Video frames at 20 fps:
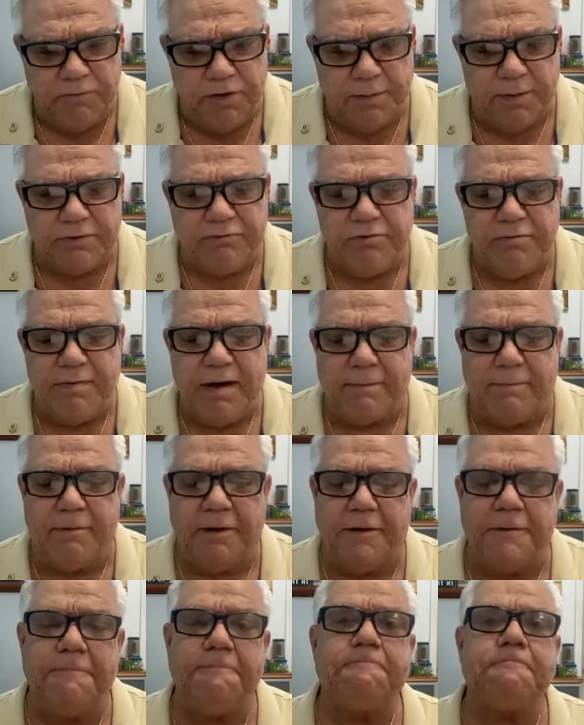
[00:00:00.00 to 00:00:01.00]
You must
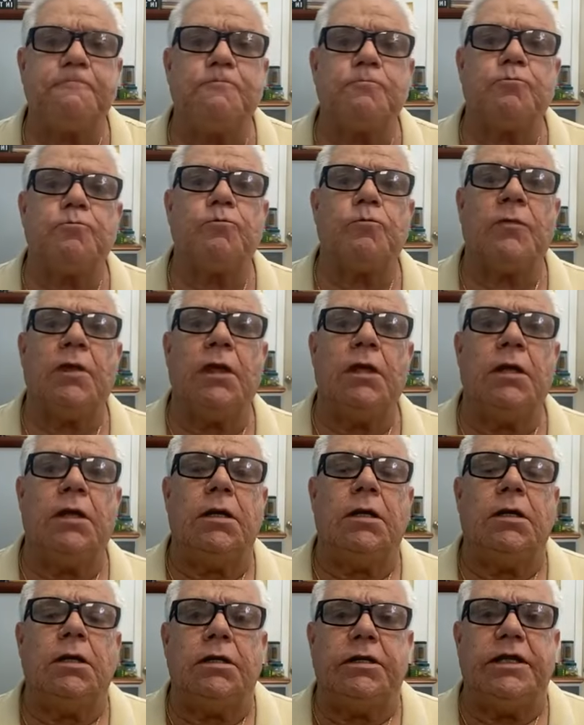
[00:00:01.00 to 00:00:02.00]
remember
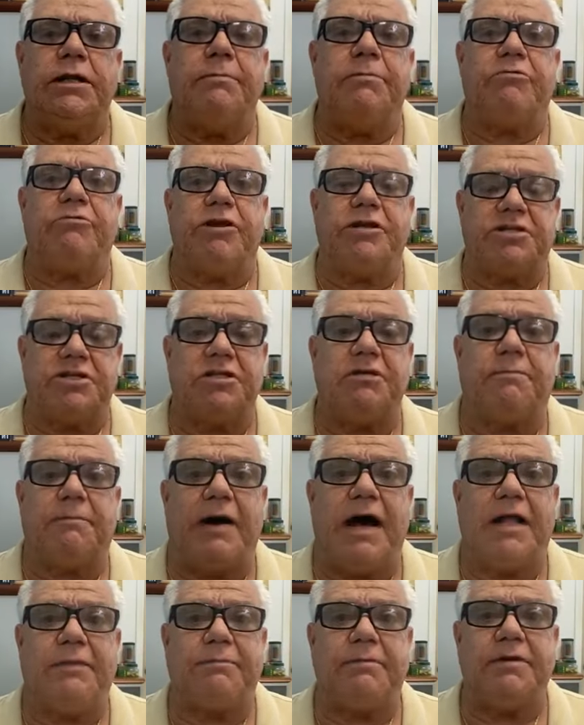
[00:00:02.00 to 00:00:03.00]
the immigration
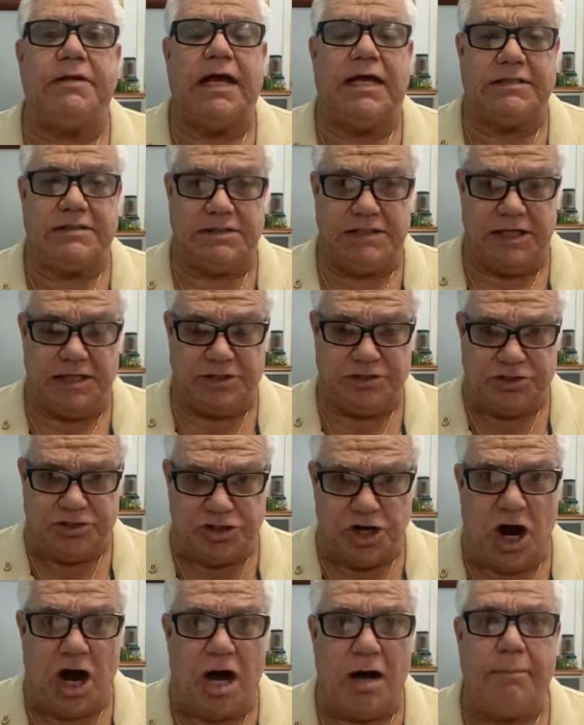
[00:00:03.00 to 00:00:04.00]
department has their
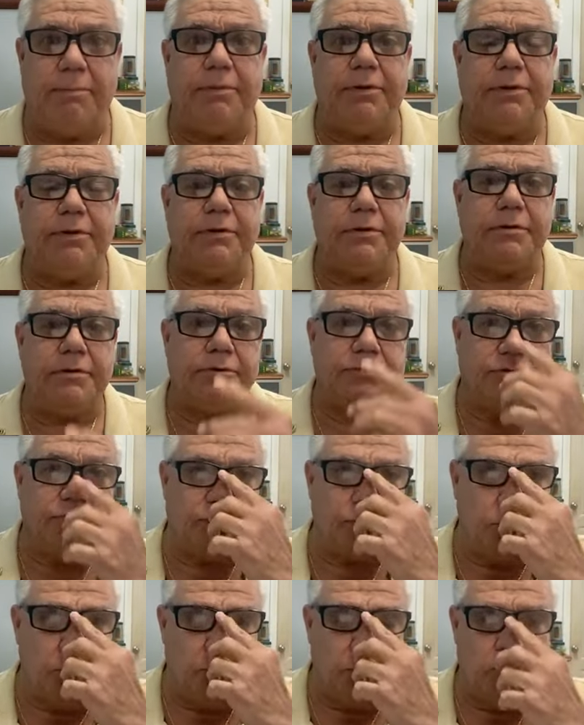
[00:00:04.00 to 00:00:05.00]
job to
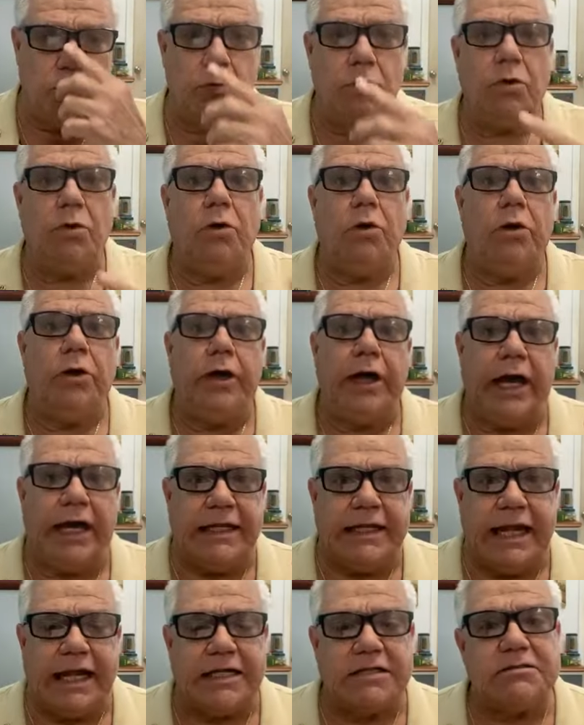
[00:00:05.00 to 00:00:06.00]
do,
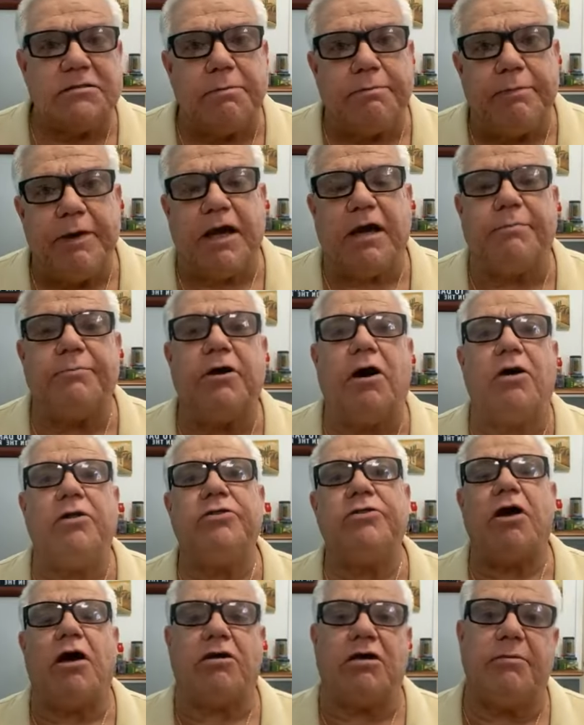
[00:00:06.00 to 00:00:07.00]
and that is to pick up the
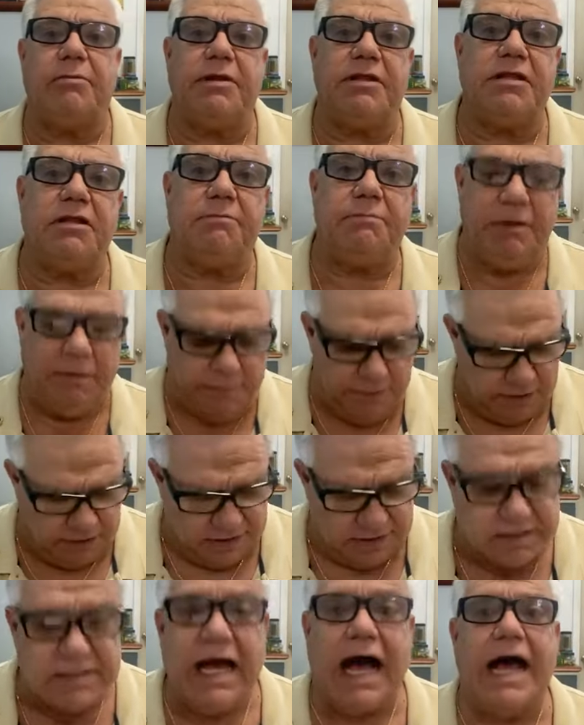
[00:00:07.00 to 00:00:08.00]
undocumented people
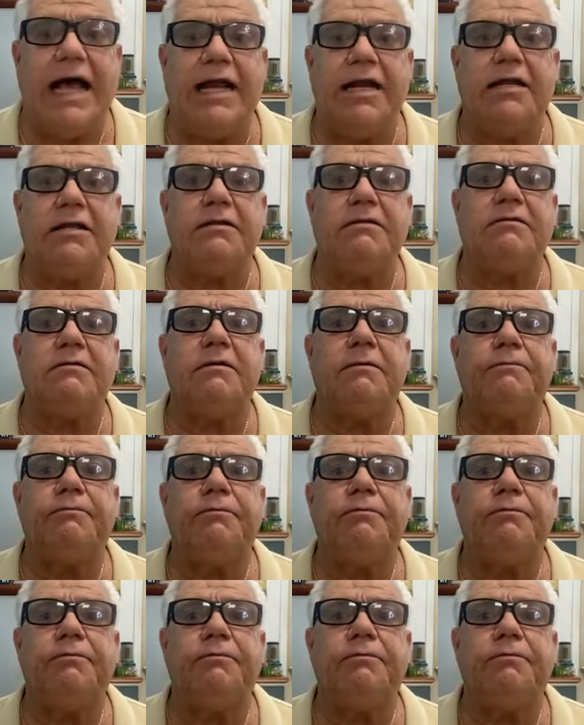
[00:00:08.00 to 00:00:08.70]
on this island